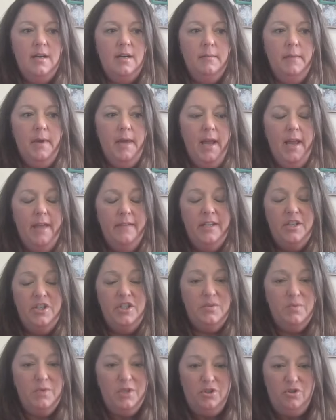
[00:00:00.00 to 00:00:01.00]
um, and they
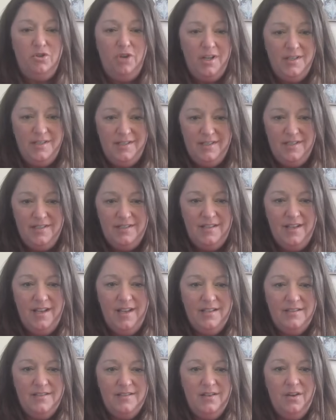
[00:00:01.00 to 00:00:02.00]
just want to trust us.
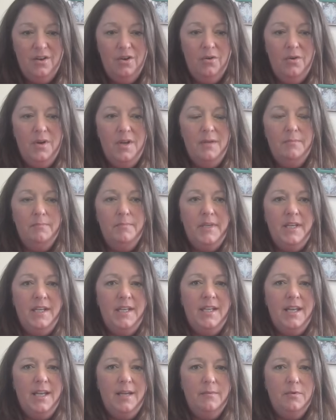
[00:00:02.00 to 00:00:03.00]
And so
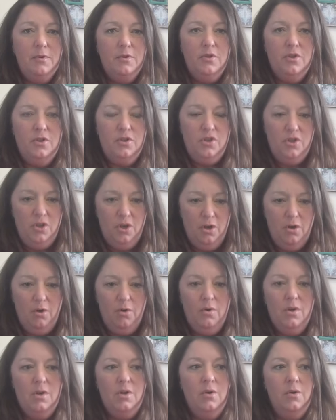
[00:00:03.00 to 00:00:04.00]
being able to
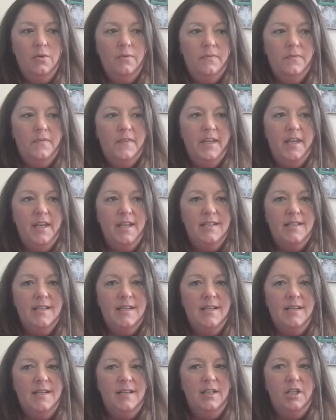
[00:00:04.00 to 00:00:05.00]
show that
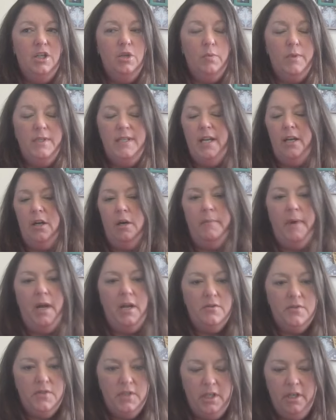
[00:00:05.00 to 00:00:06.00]
you know we take our
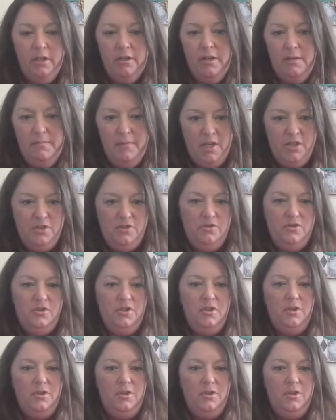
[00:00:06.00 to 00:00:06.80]
biosecurity measures.